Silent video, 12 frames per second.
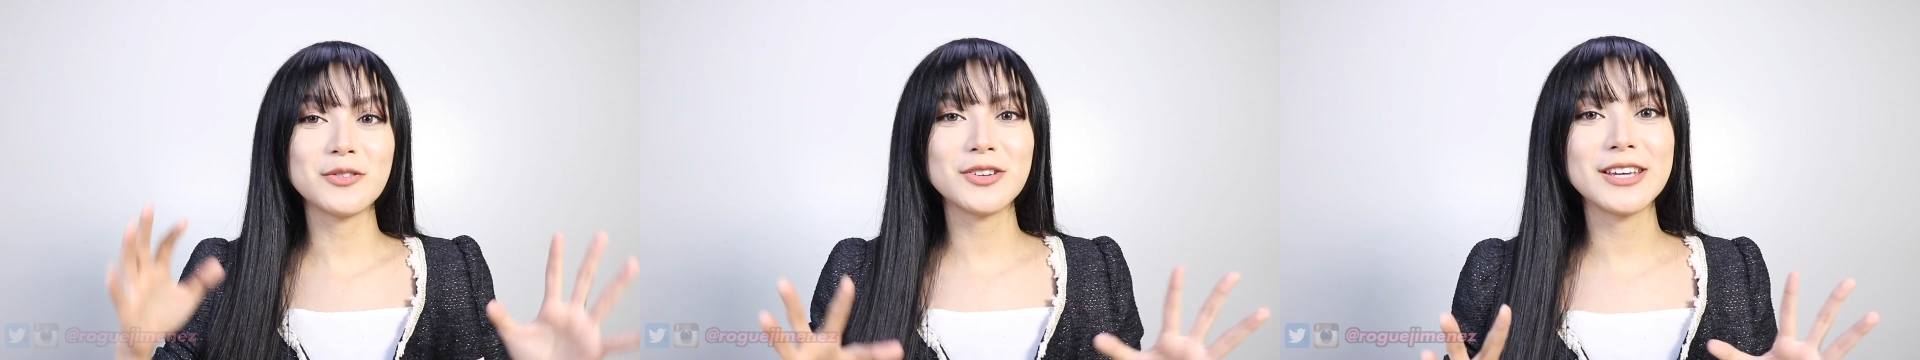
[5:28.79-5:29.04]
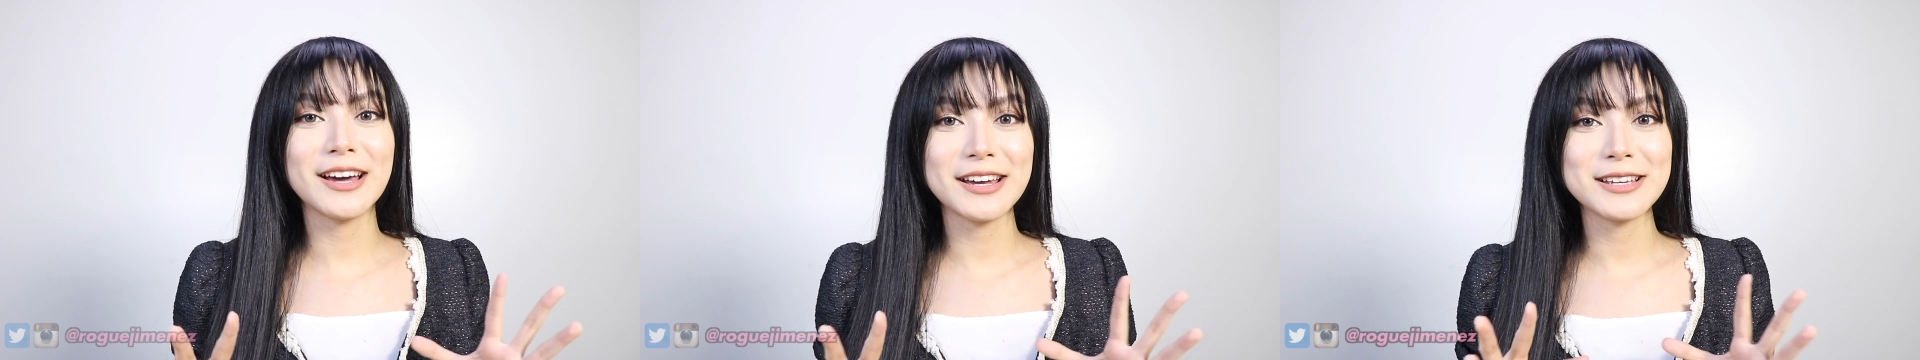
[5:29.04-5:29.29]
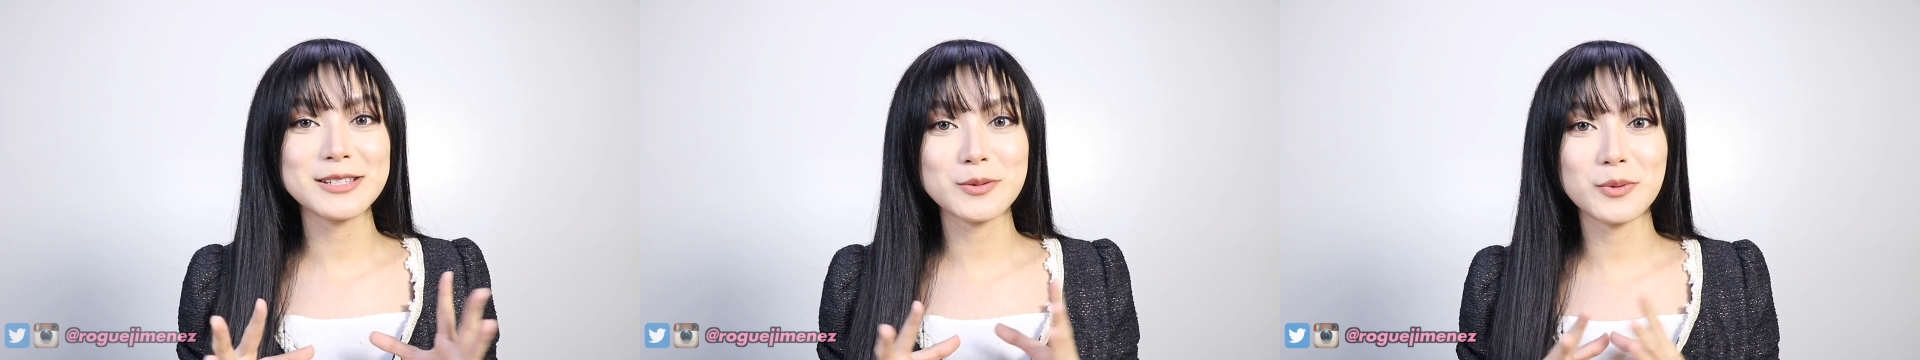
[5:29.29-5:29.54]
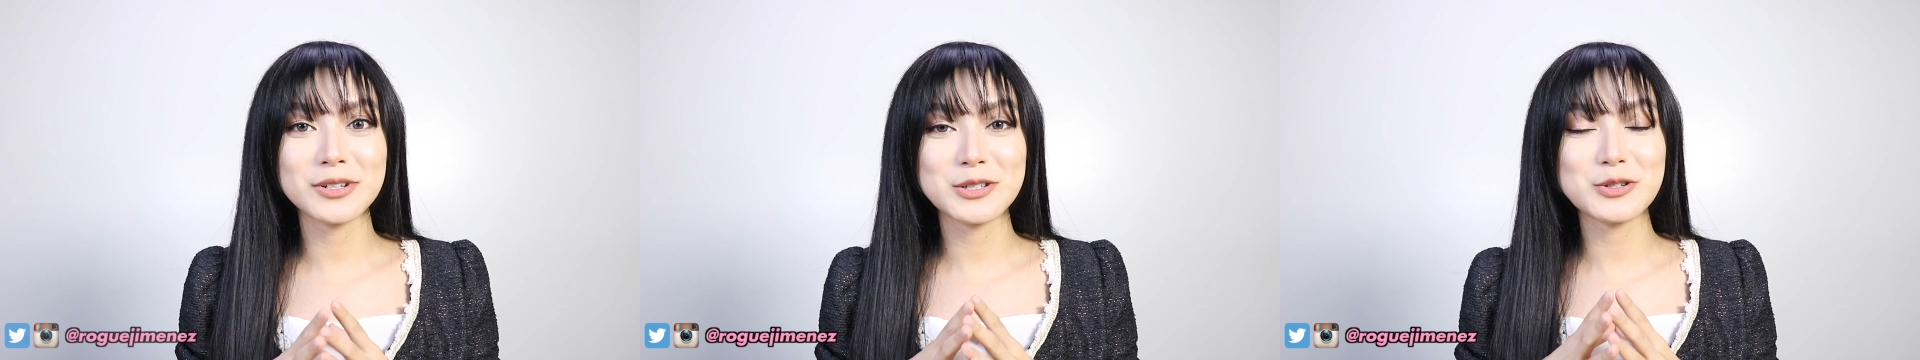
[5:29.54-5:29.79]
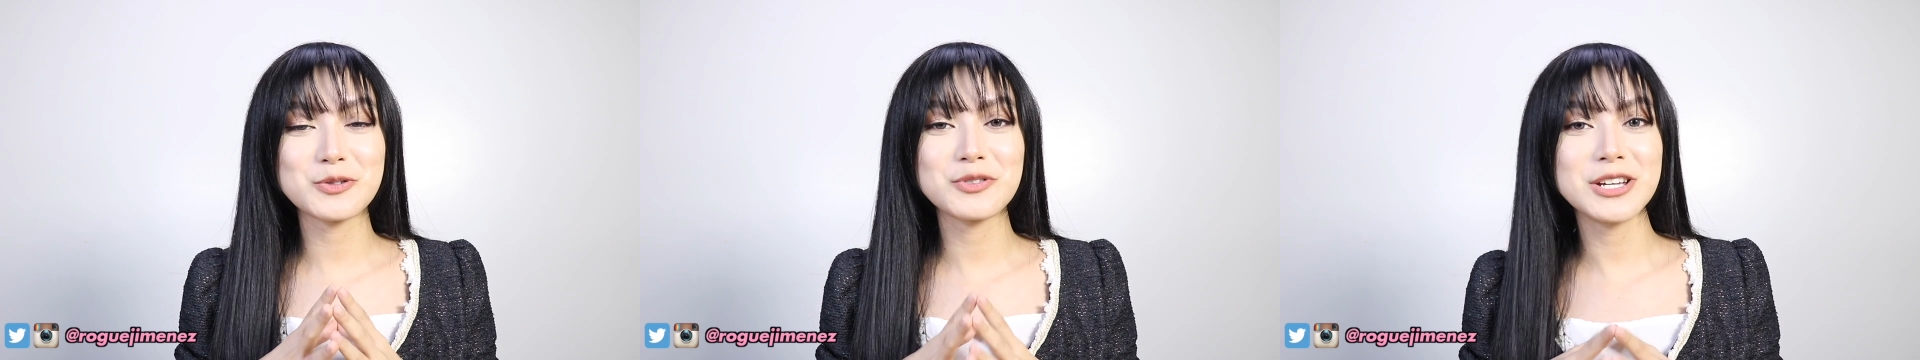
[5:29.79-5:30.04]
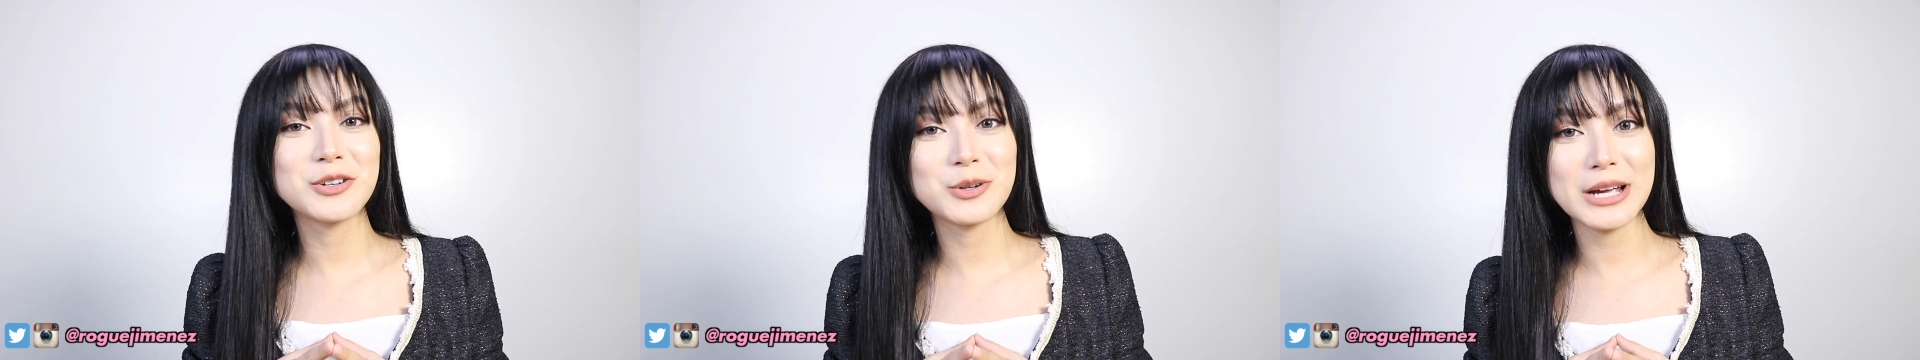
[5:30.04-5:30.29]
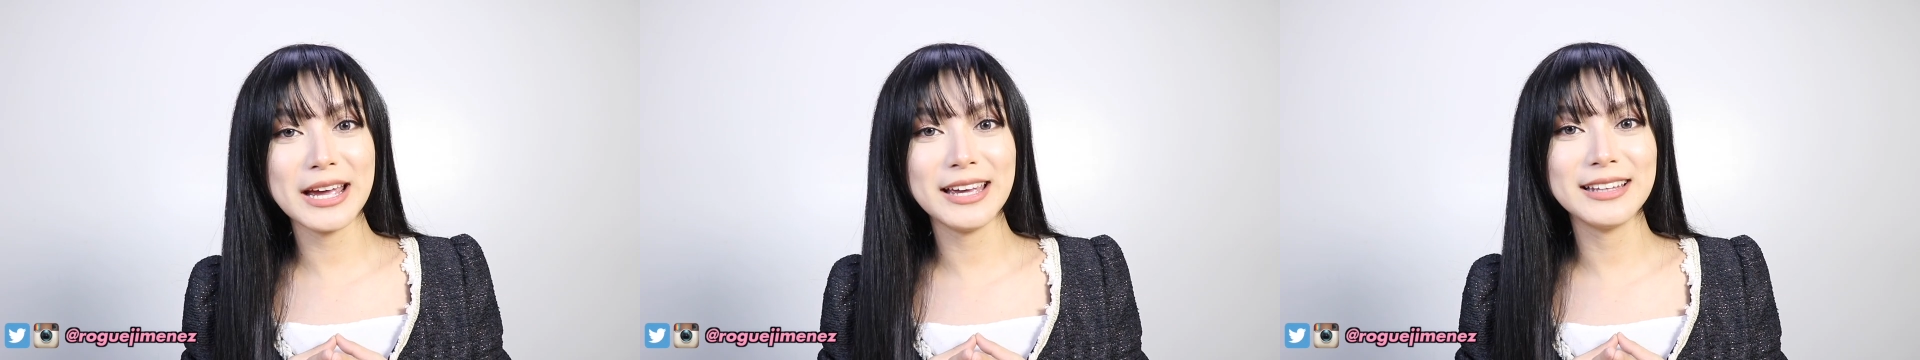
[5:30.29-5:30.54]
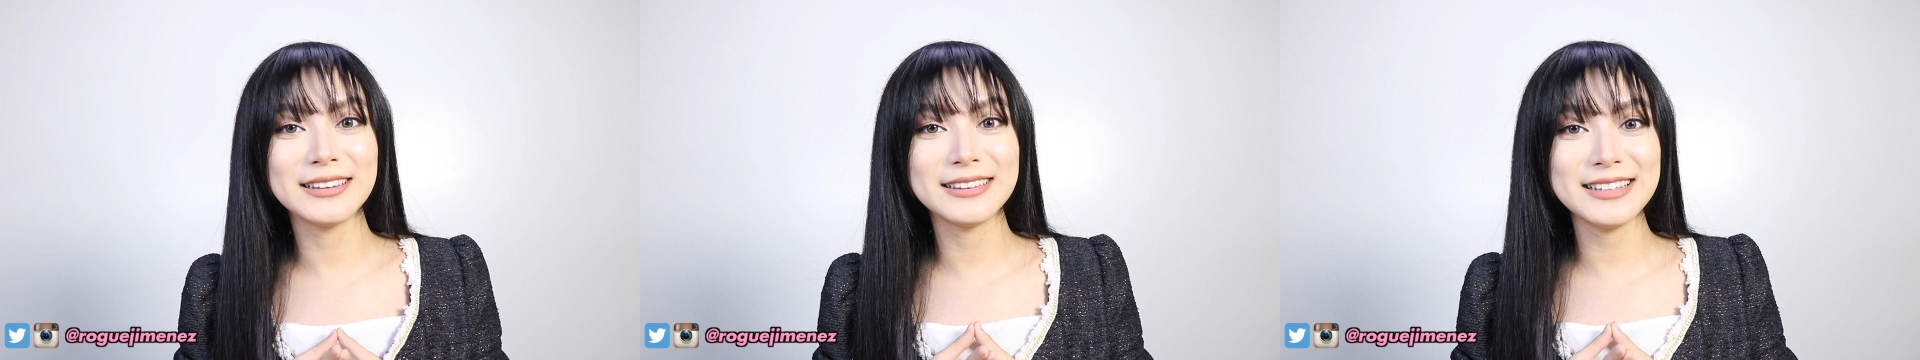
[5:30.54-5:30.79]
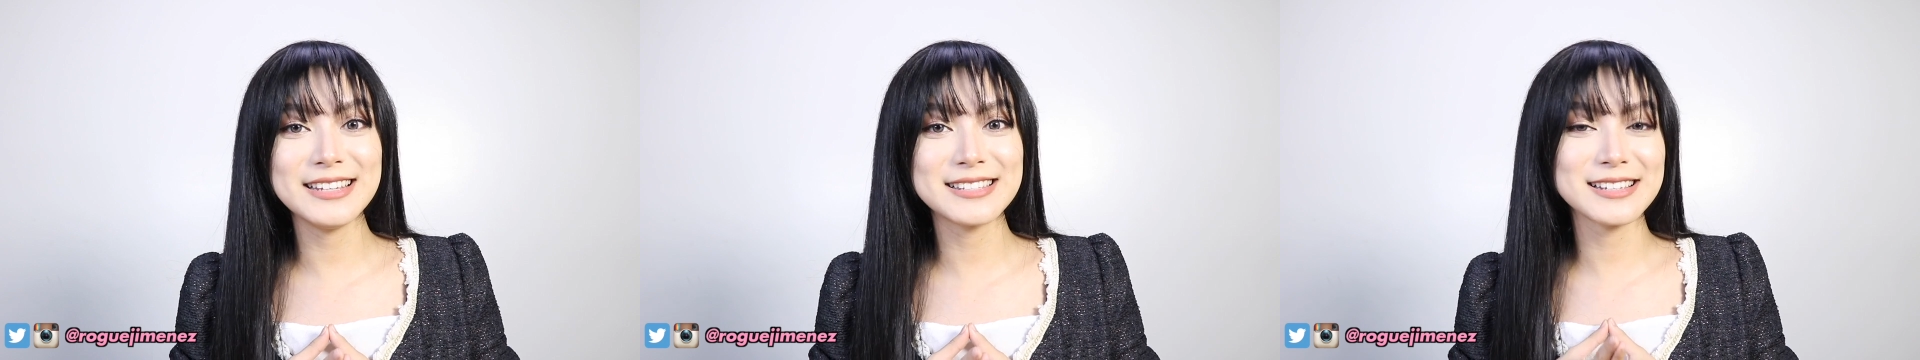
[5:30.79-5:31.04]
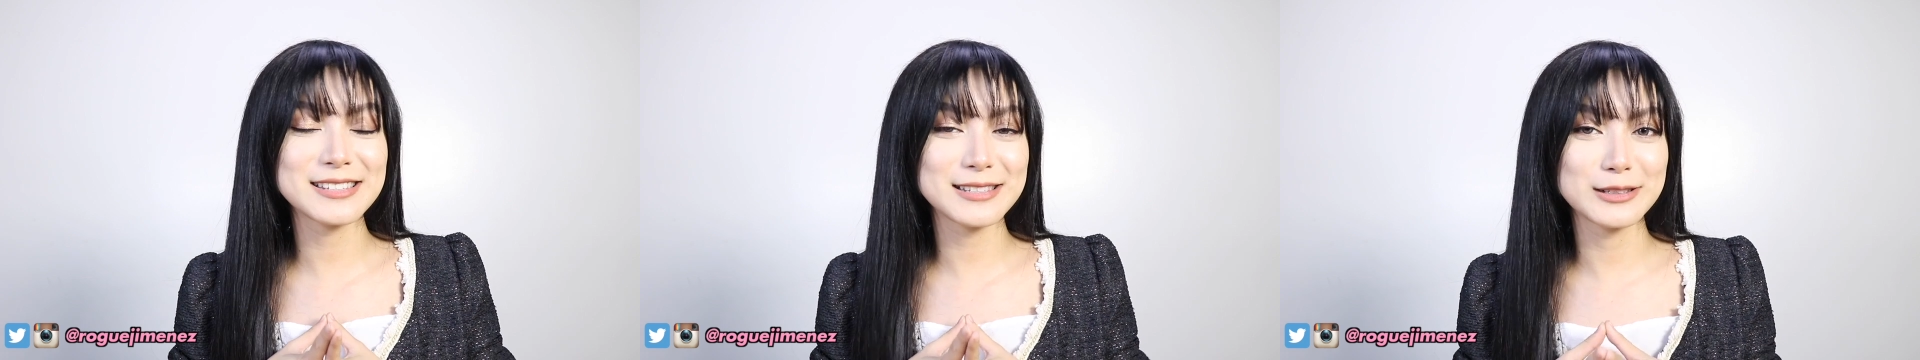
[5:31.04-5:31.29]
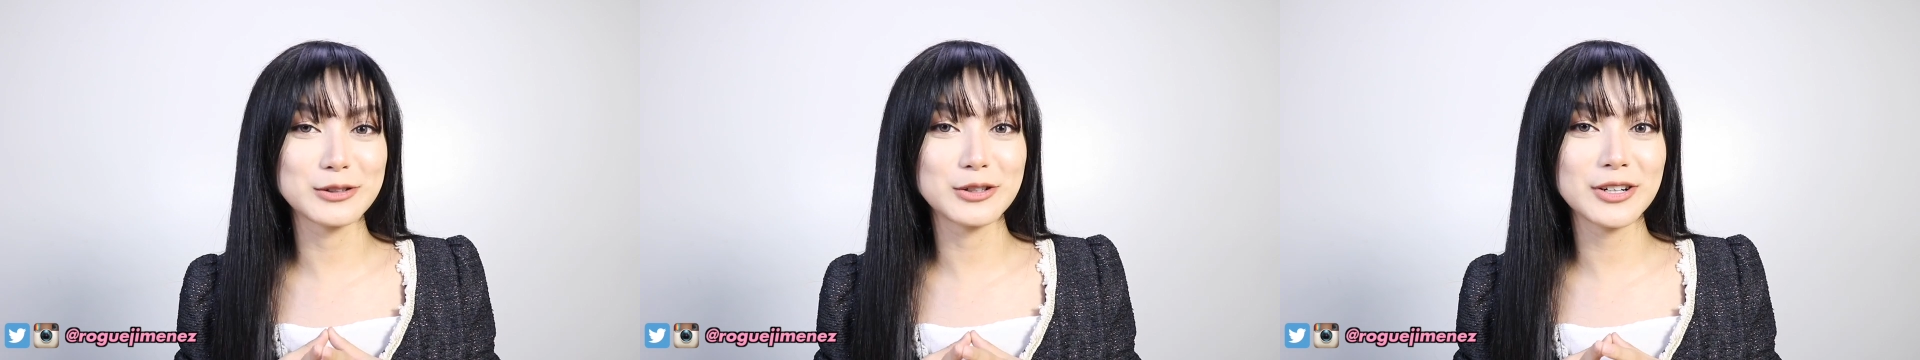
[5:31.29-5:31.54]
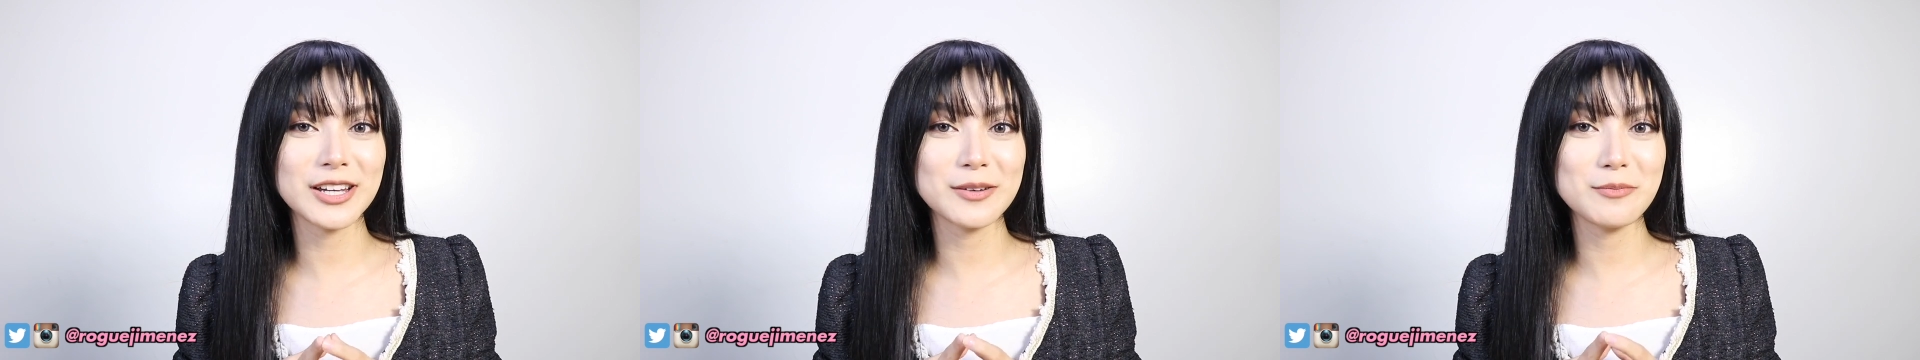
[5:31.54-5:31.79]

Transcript: if you guys want to recreate Lisa's look,